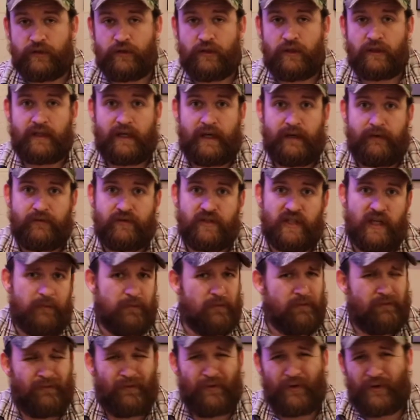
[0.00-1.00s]
"Look, I've set
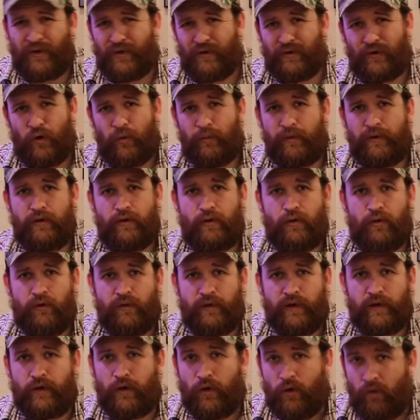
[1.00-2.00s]
before you an open door
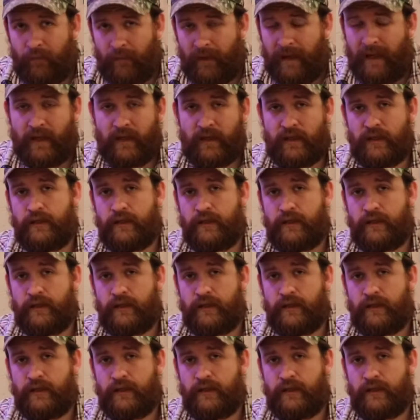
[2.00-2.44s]
that no man